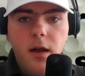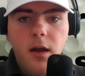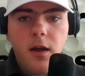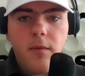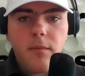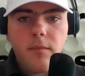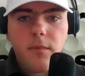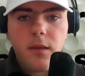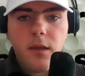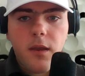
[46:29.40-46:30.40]
And
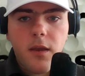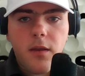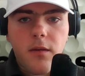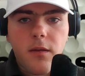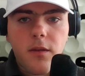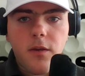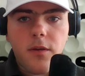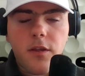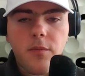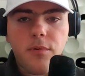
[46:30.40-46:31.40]

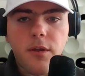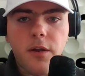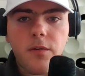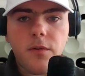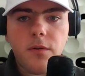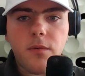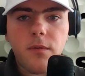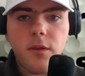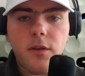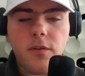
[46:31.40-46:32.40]
another player who,
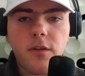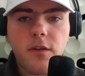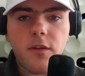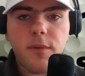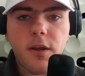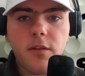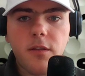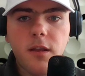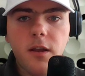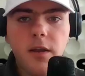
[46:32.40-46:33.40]
is going to expect
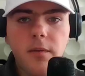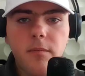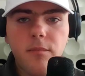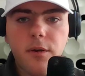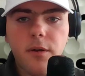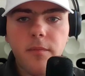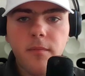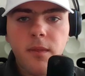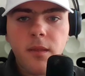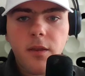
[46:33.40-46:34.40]
a lot, but
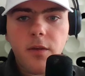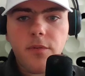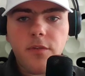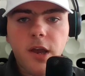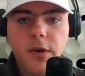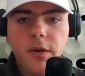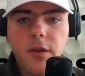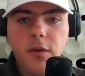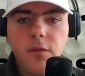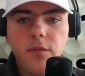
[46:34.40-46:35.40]
we'll see how
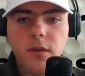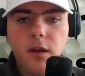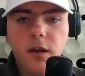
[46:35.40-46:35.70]
it goes.